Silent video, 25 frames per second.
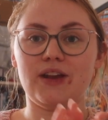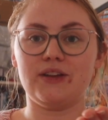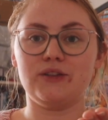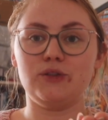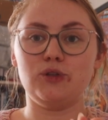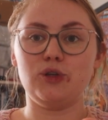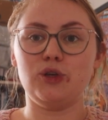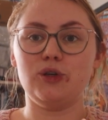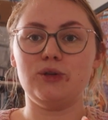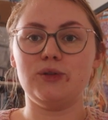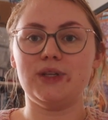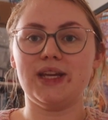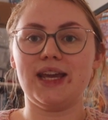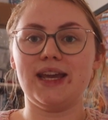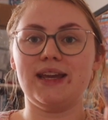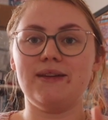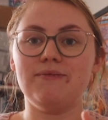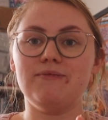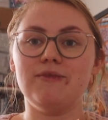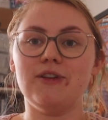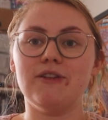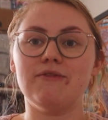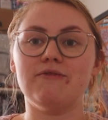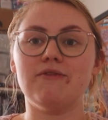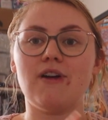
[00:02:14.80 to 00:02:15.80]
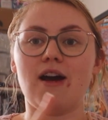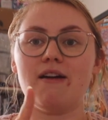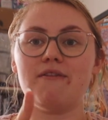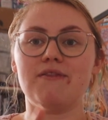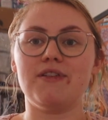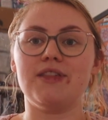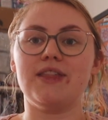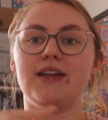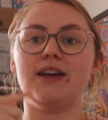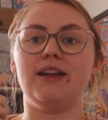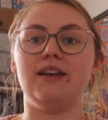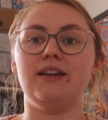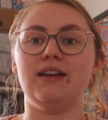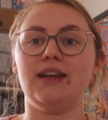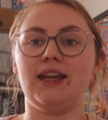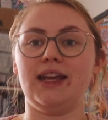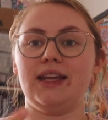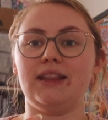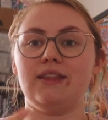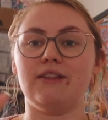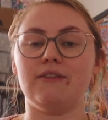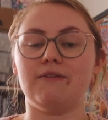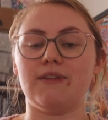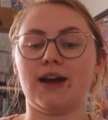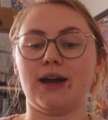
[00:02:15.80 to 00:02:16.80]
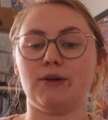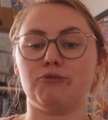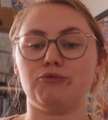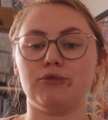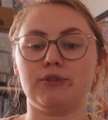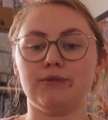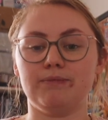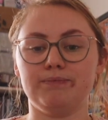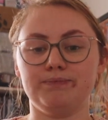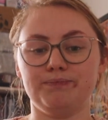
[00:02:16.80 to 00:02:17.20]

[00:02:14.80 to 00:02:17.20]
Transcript: 2D, rather than in the round.